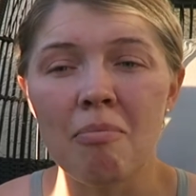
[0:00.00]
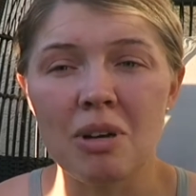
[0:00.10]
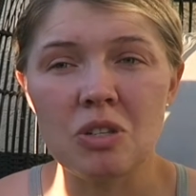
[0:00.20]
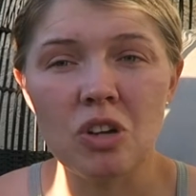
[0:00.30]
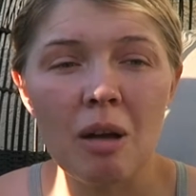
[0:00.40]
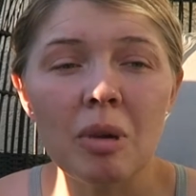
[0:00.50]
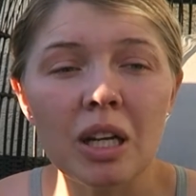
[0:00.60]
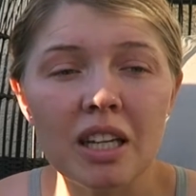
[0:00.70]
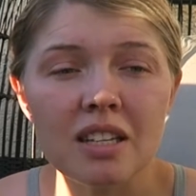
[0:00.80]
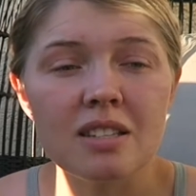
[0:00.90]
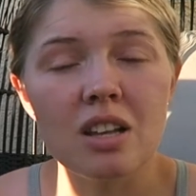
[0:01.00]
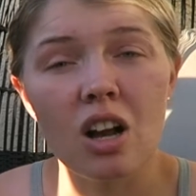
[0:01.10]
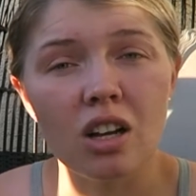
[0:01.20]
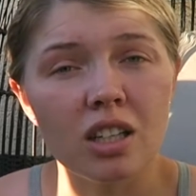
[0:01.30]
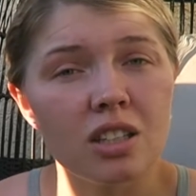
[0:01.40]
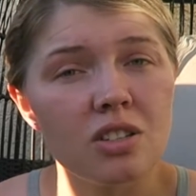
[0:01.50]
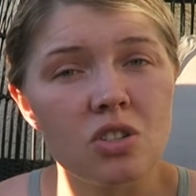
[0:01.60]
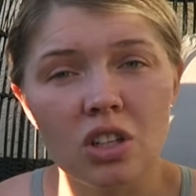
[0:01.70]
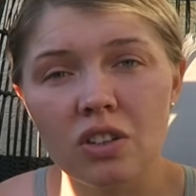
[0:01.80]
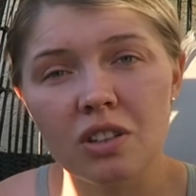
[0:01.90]
My strawberries are
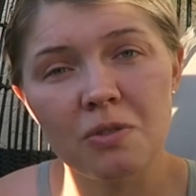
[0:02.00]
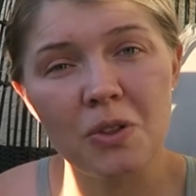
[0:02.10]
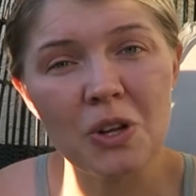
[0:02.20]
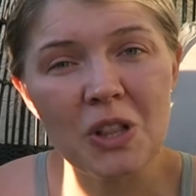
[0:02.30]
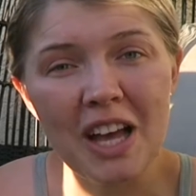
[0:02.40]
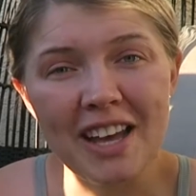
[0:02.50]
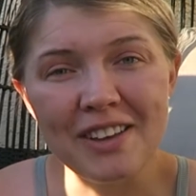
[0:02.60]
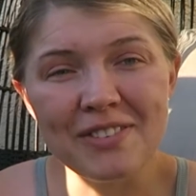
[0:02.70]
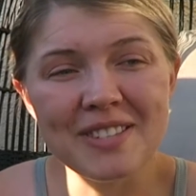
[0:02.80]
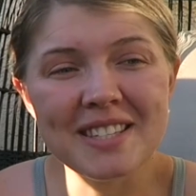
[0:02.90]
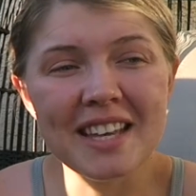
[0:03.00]
struggling for their lives,